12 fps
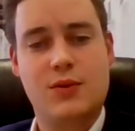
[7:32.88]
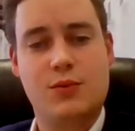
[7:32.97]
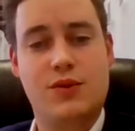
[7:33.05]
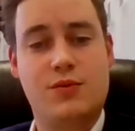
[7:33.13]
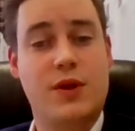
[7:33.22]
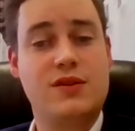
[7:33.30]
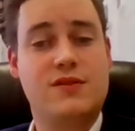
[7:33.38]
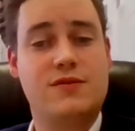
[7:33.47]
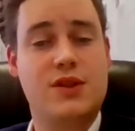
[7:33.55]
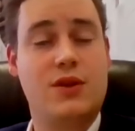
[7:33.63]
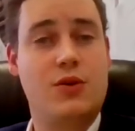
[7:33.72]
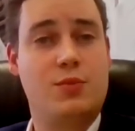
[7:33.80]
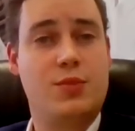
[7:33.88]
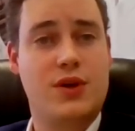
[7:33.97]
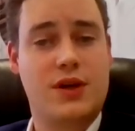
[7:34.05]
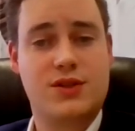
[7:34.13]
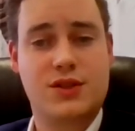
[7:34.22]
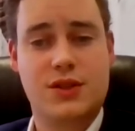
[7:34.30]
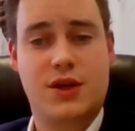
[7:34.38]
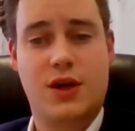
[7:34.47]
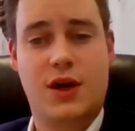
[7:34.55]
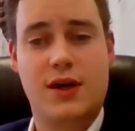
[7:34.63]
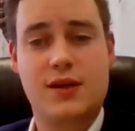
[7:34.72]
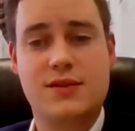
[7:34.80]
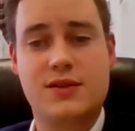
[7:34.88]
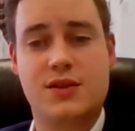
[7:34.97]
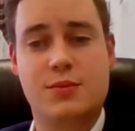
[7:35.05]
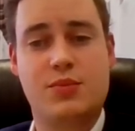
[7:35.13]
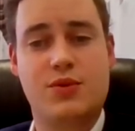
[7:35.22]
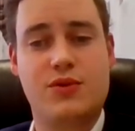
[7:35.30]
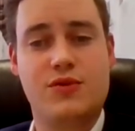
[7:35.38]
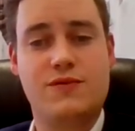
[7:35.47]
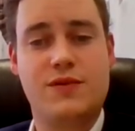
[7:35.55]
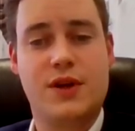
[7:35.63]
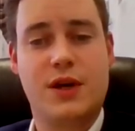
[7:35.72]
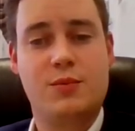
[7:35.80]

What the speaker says: With relatively low production costs and improved